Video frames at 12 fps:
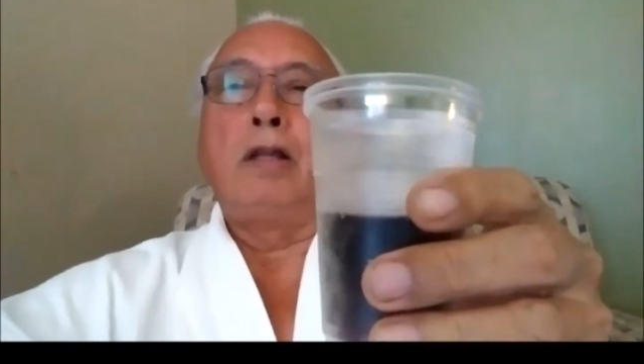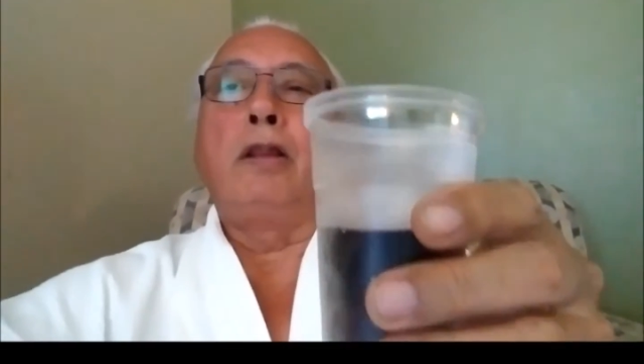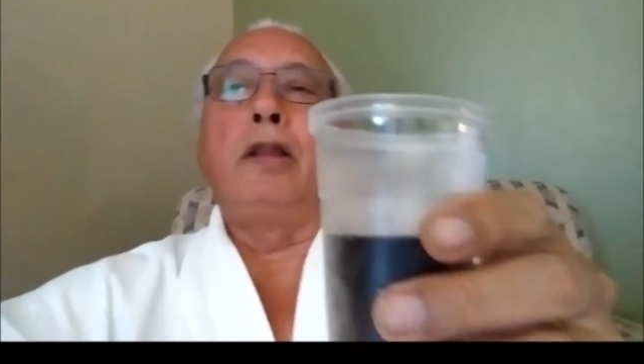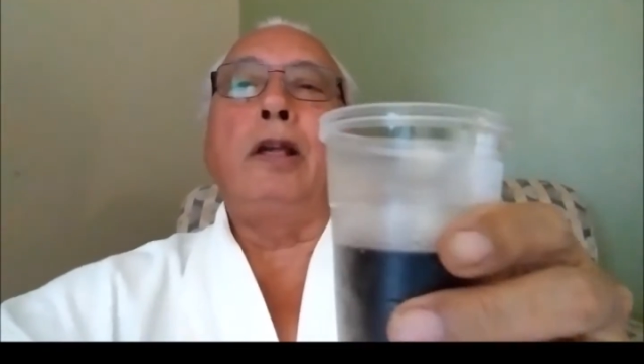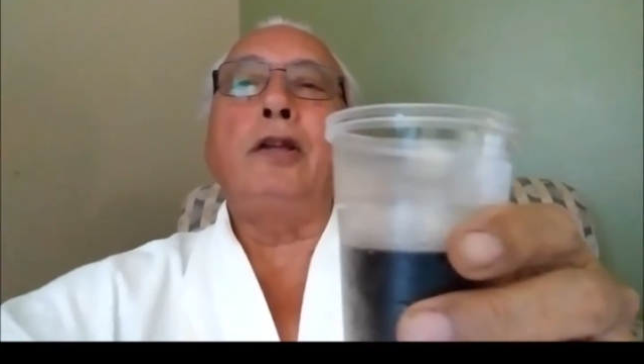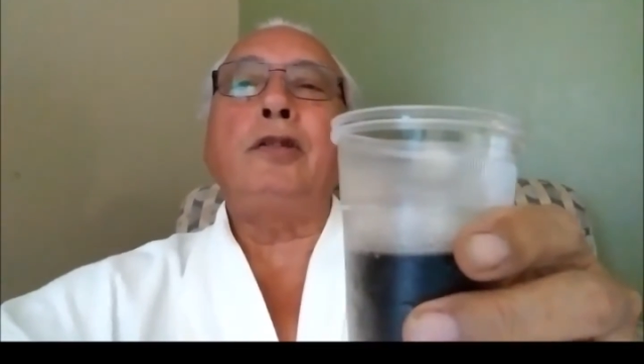
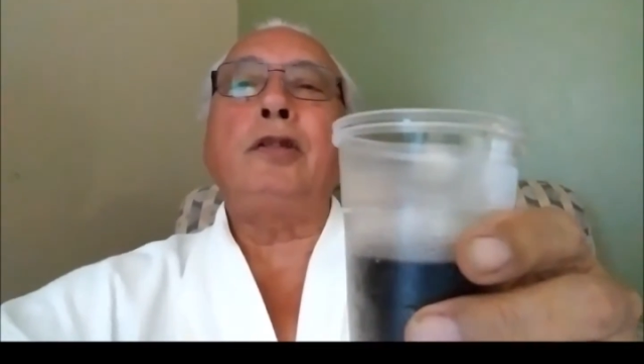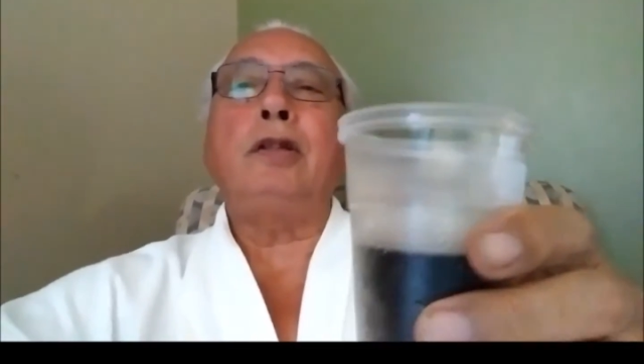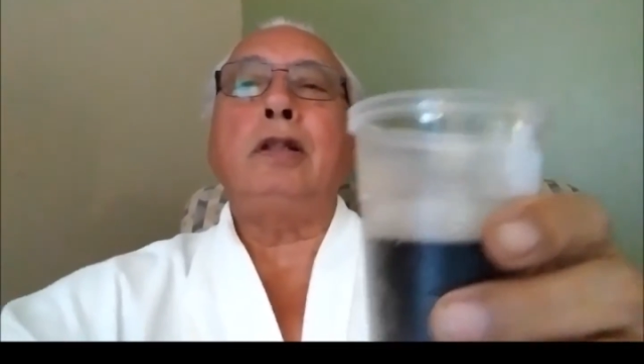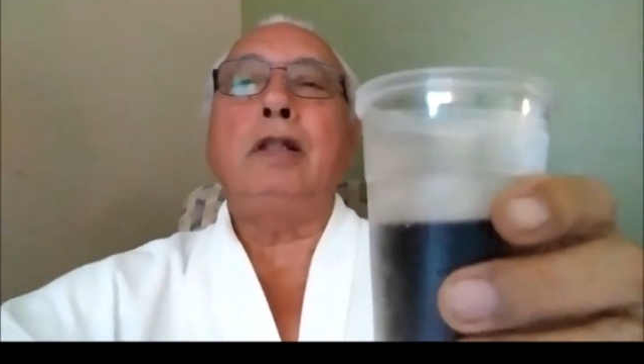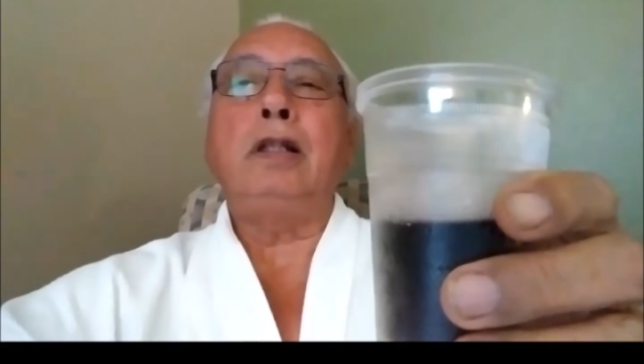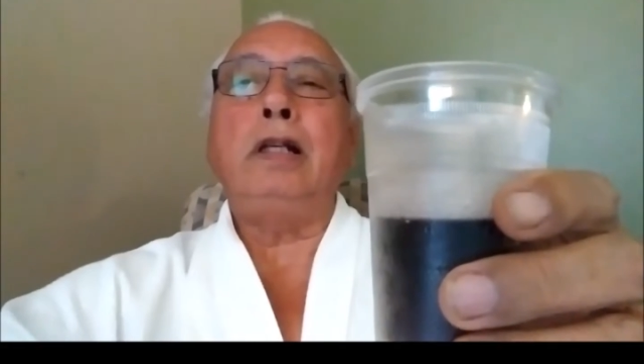This
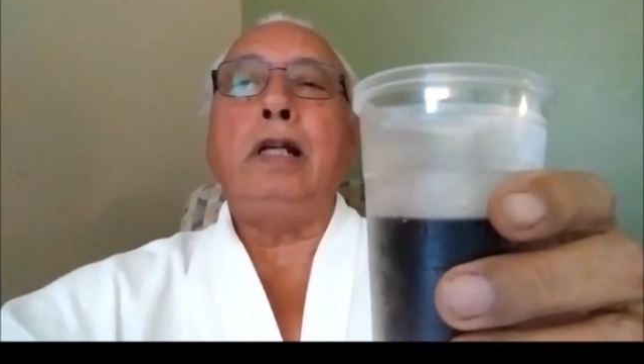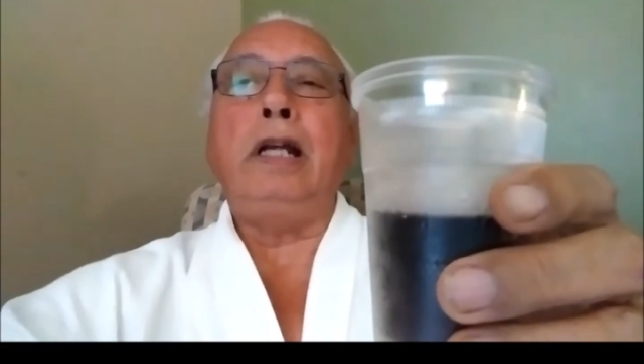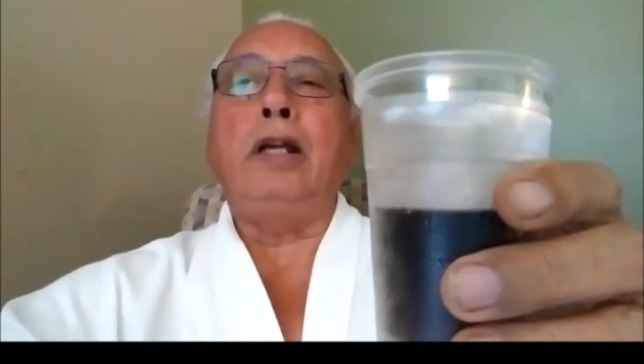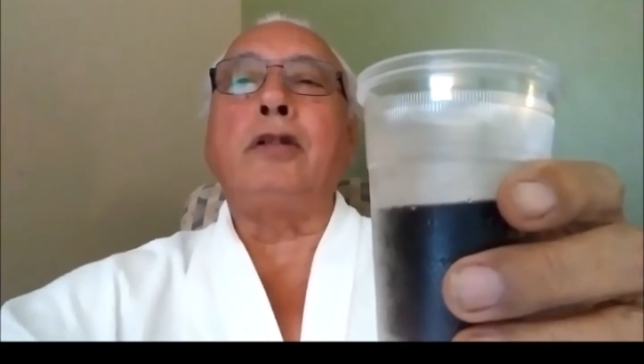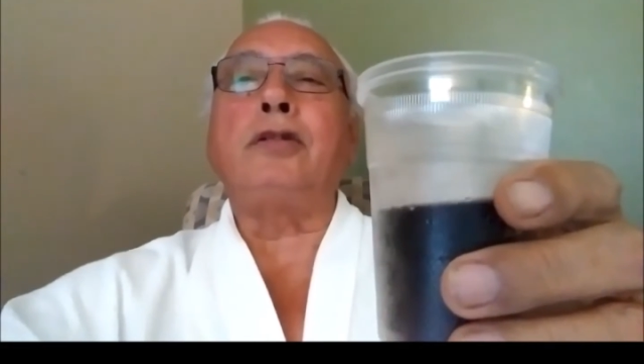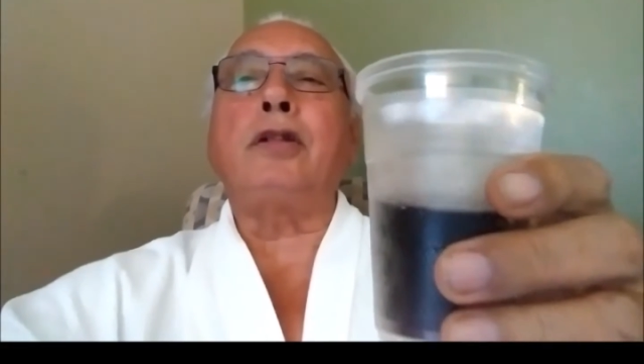
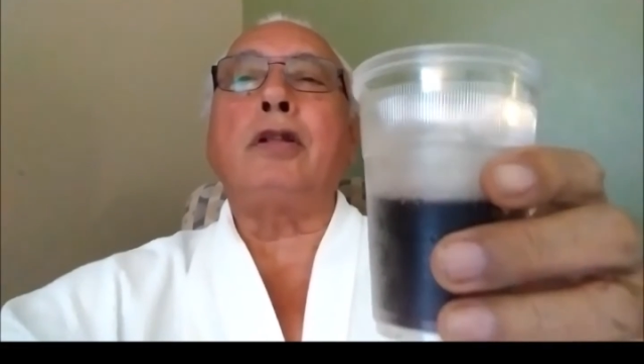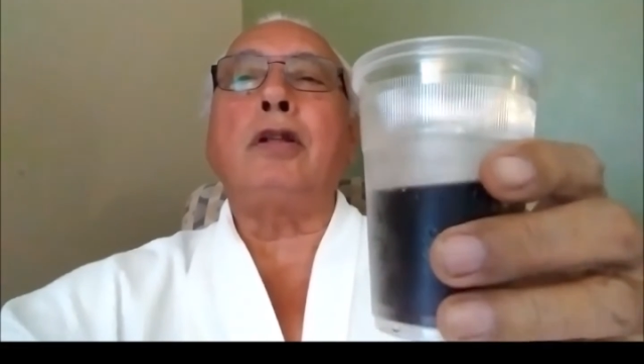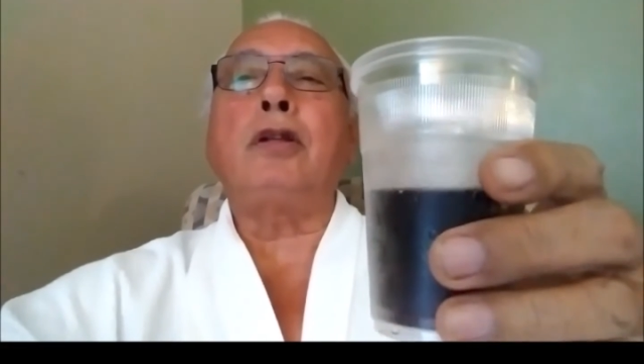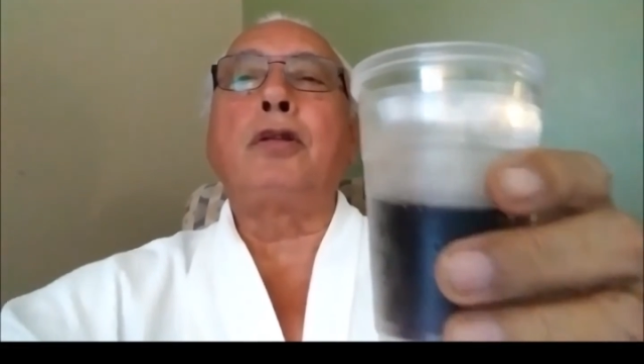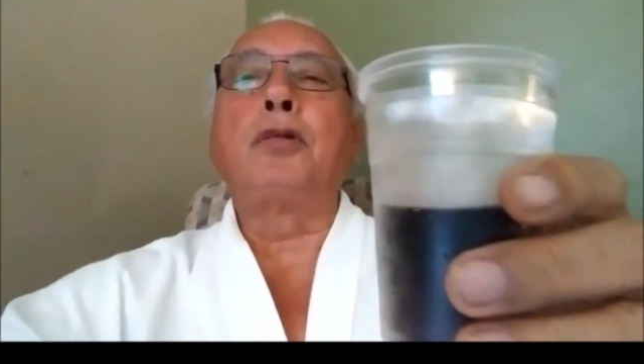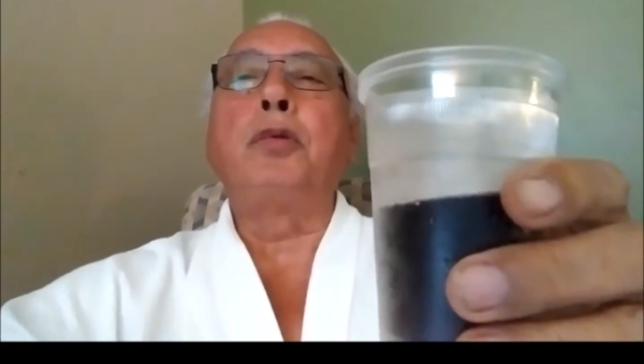is
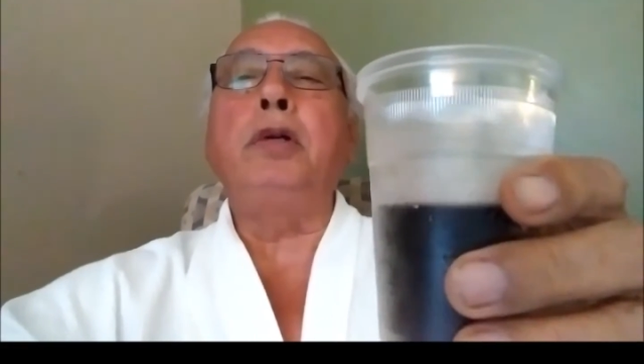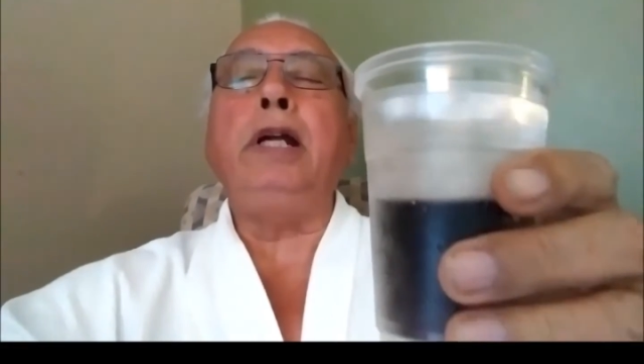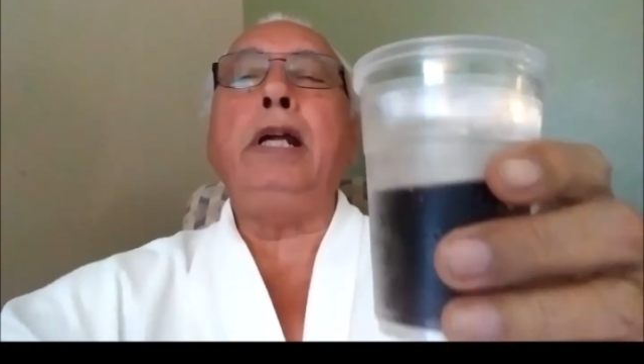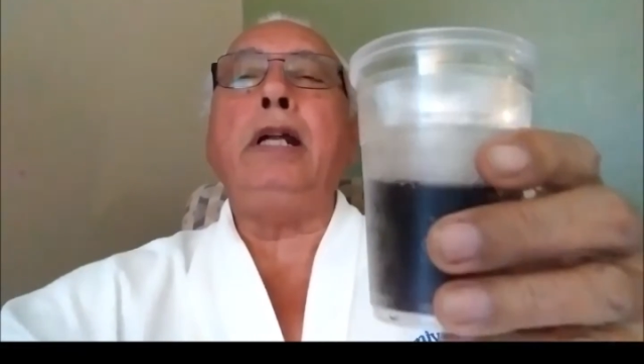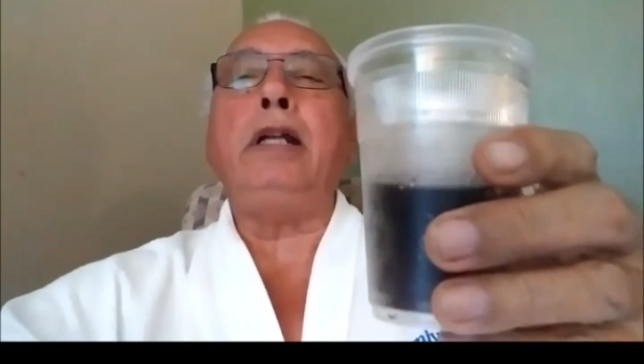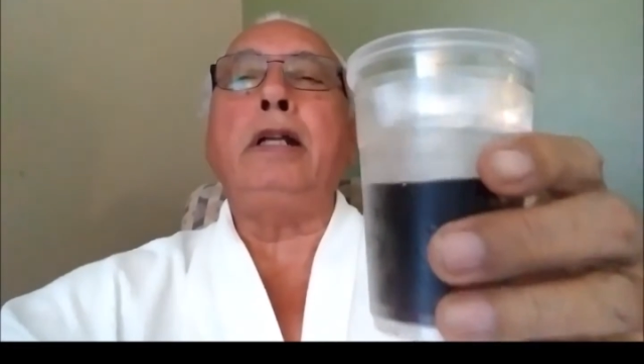three